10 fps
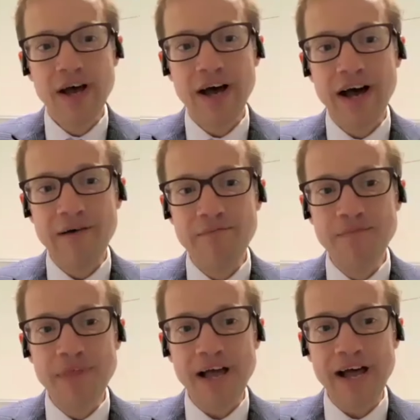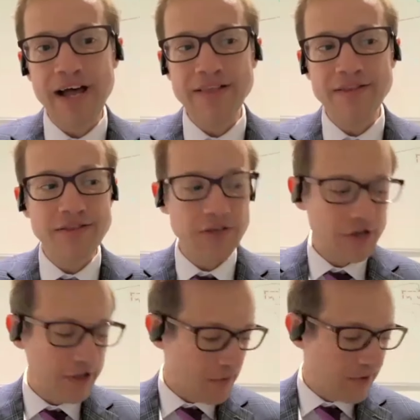um, and
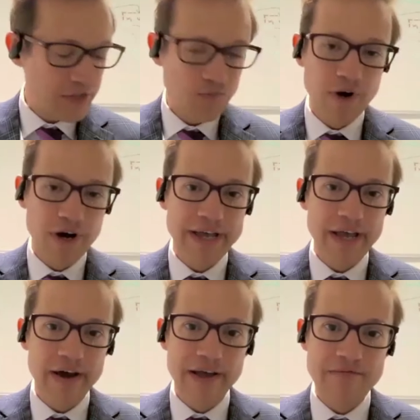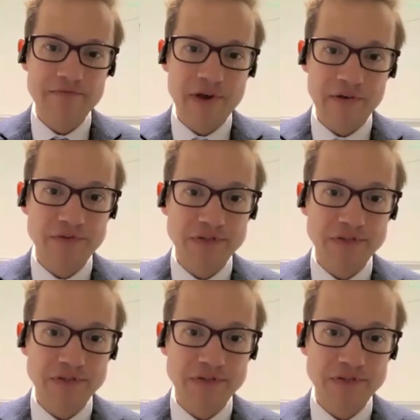you know, it's why I referenced